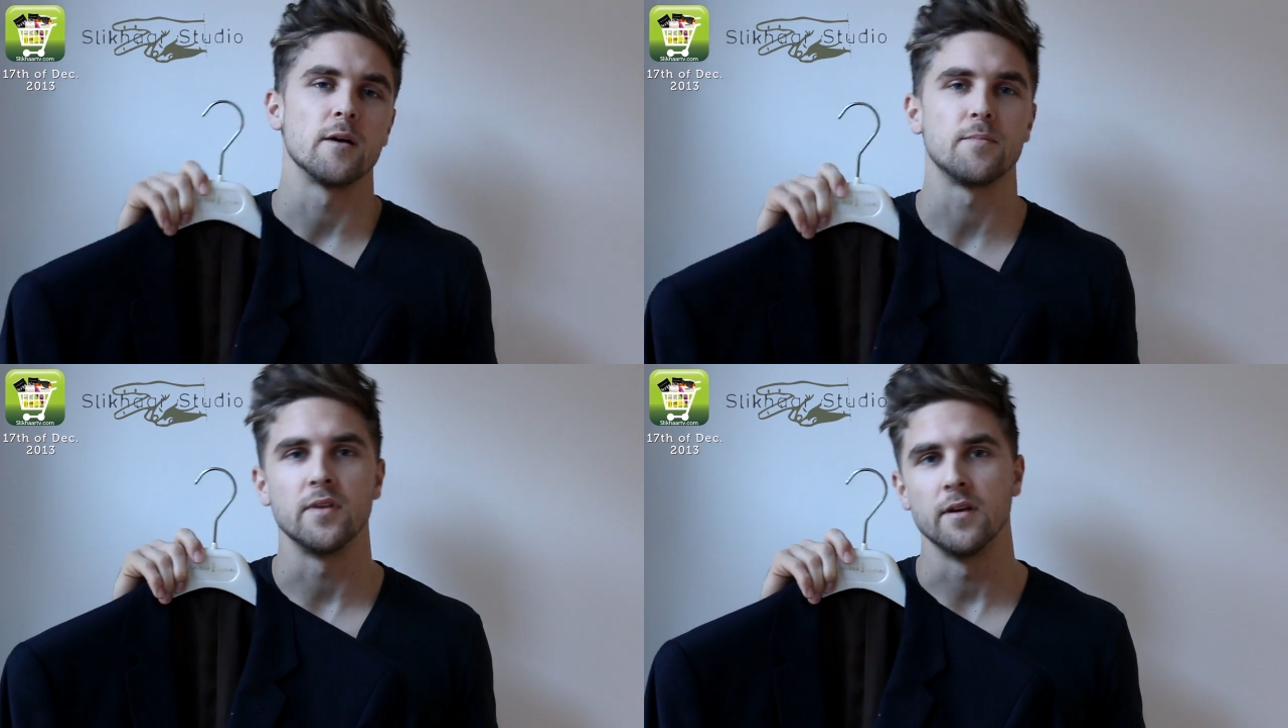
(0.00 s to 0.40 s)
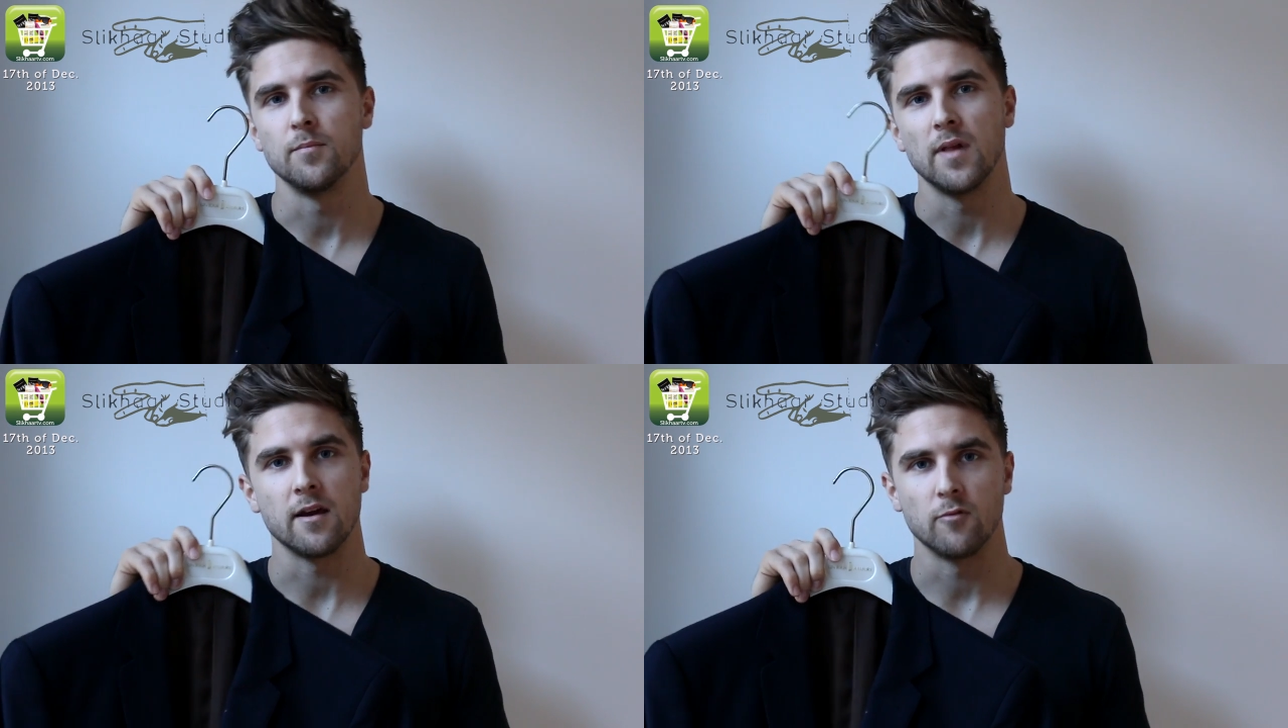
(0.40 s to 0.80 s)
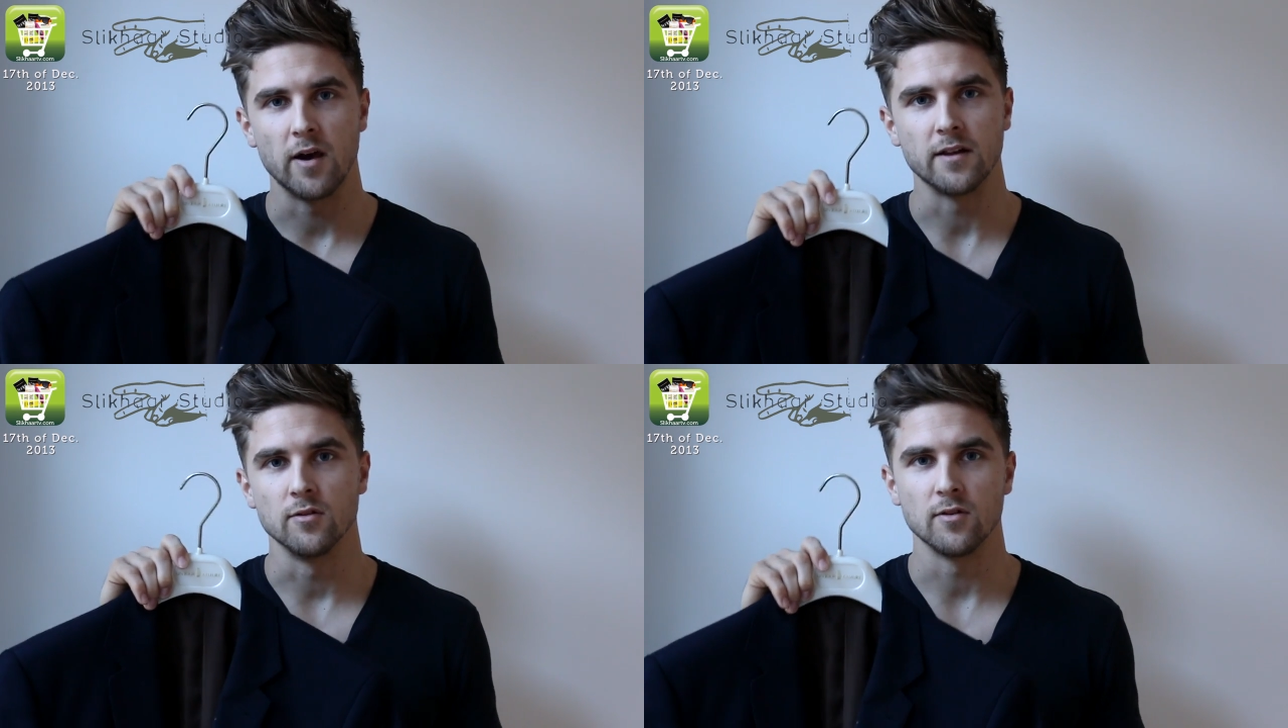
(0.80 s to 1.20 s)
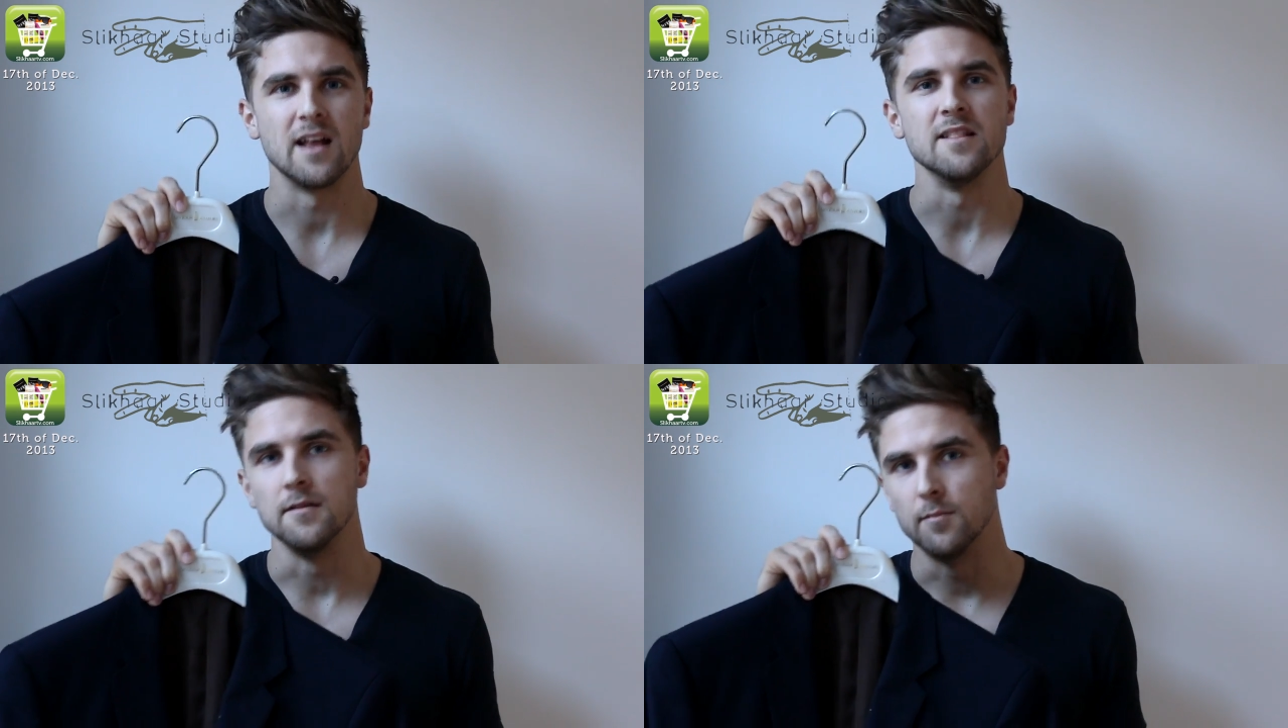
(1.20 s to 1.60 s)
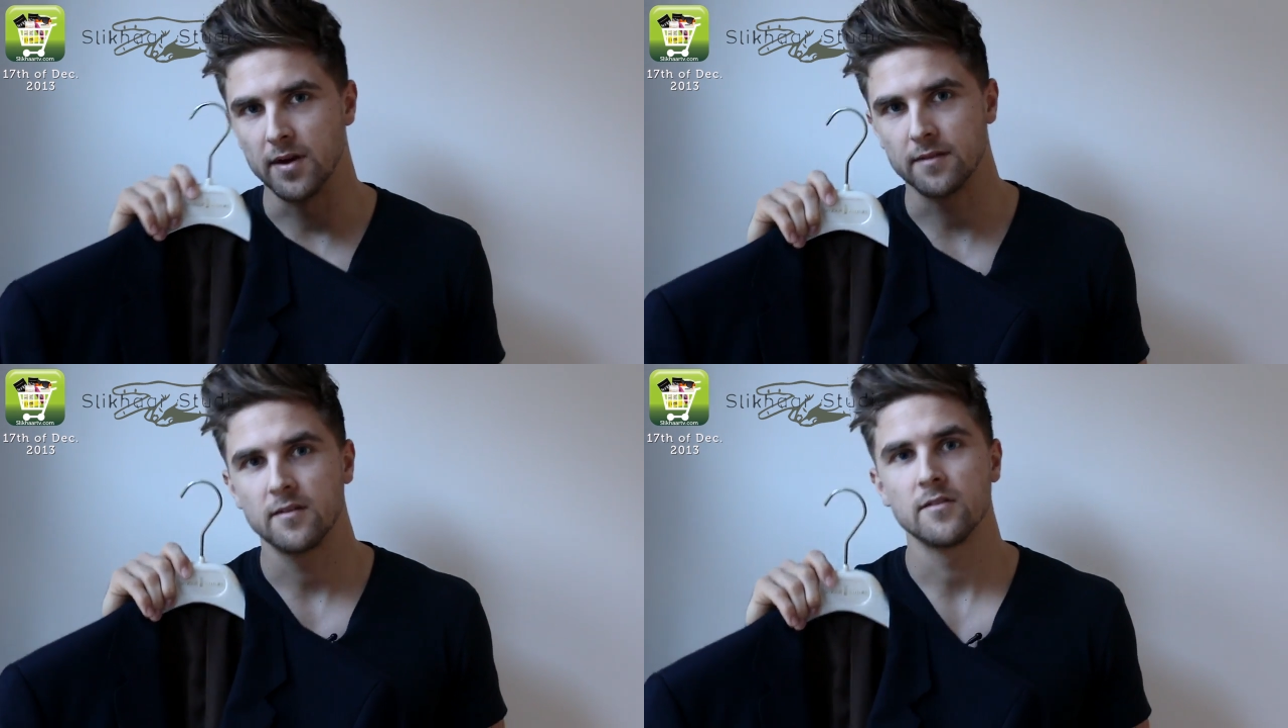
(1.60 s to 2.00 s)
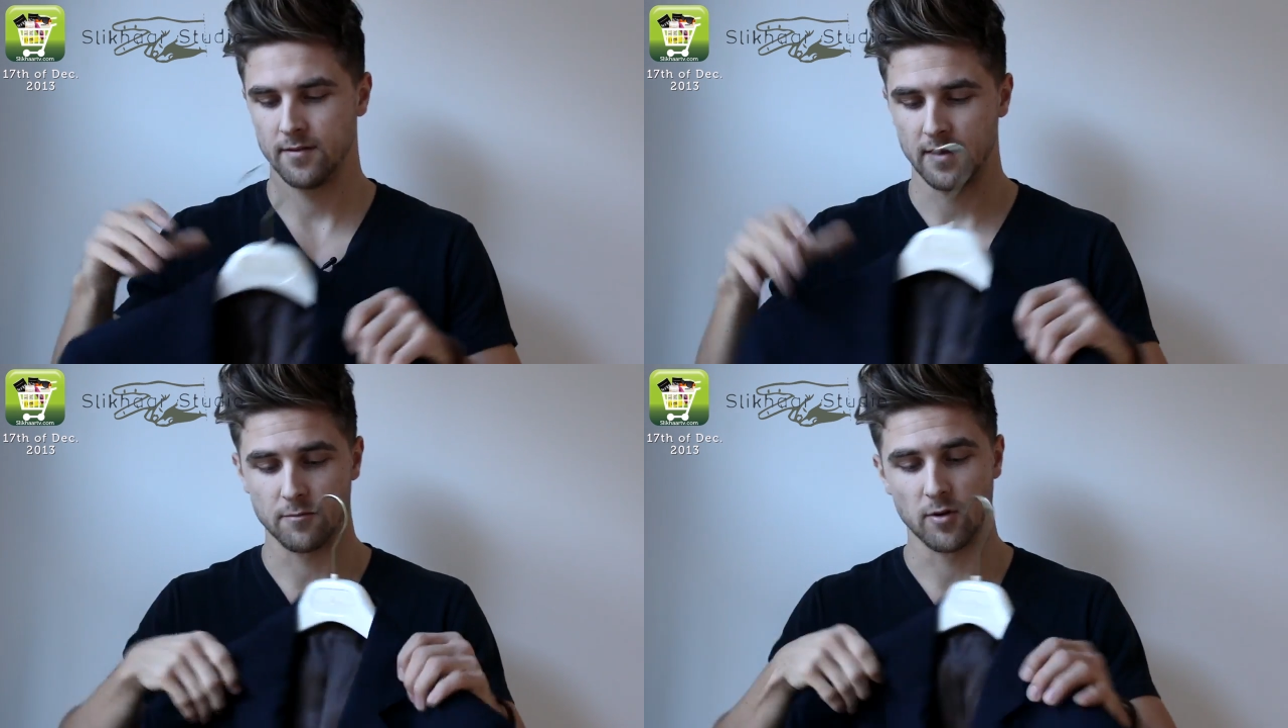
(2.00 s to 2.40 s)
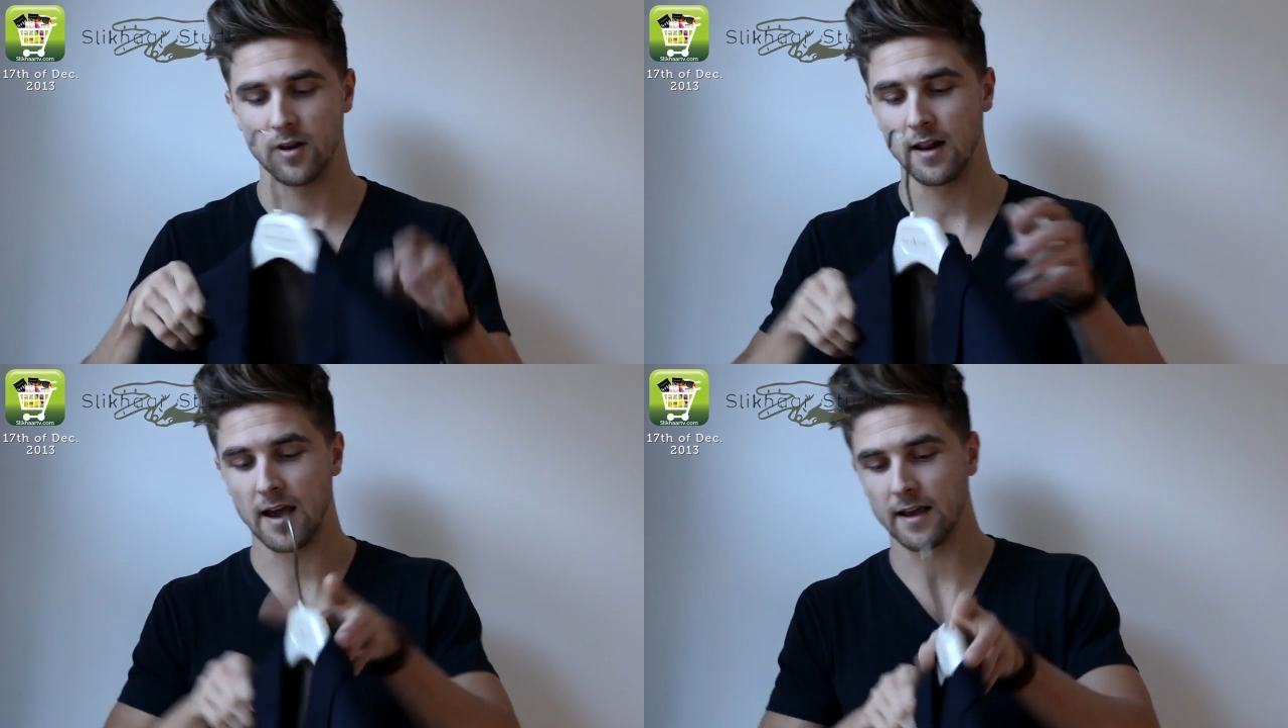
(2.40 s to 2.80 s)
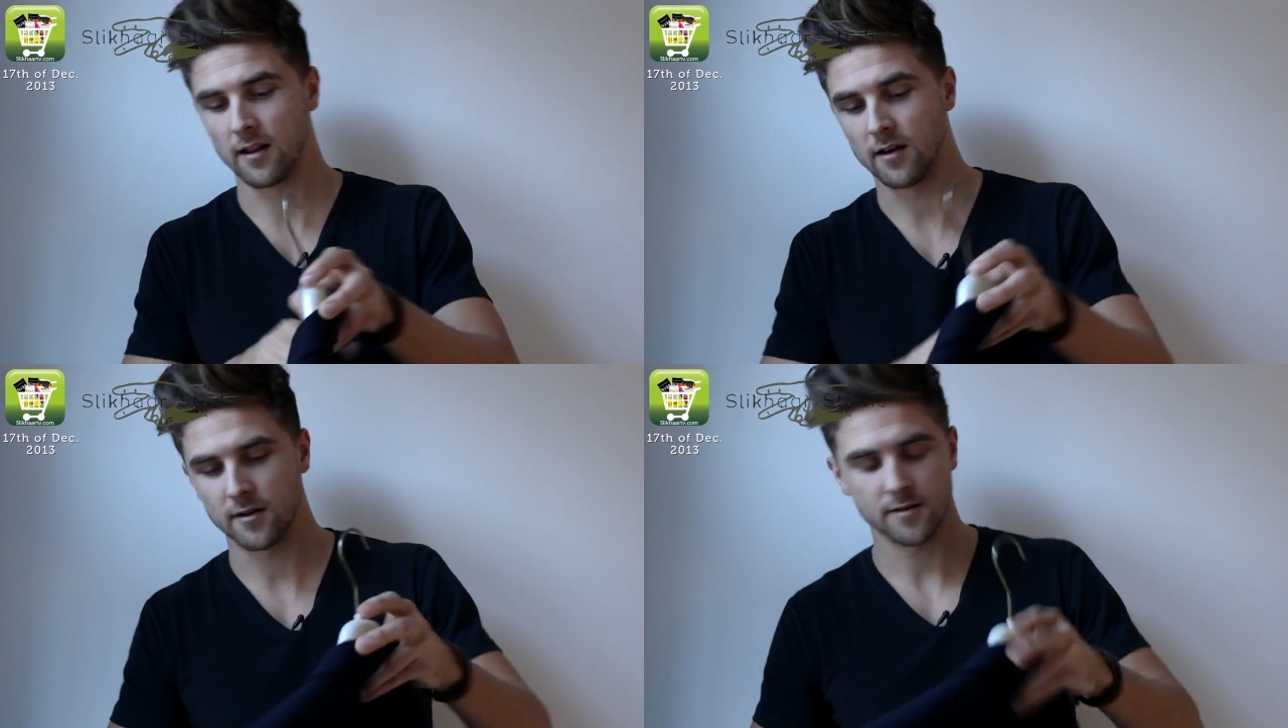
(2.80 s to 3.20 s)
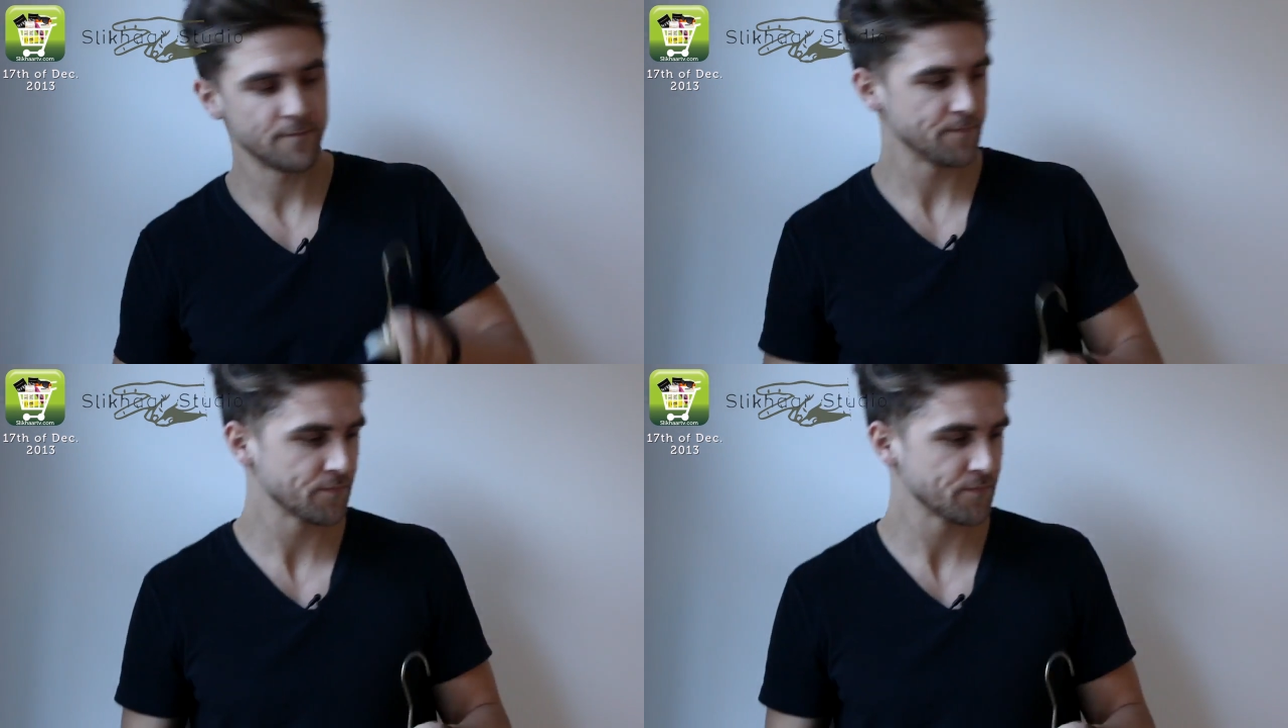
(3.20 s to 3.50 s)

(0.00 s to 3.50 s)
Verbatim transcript: up the black and white look a little bit. That one I like a lot.